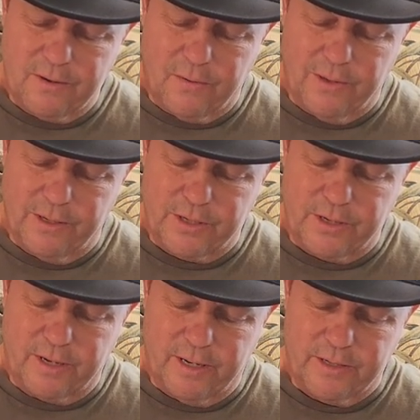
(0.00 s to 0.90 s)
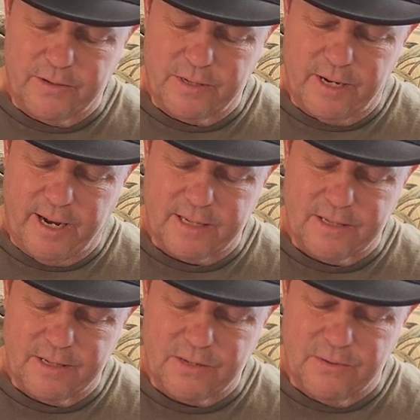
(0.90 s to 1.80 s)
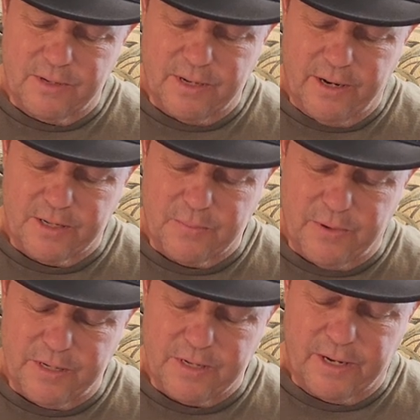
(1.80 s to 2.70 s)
coalition countries access to its airspace to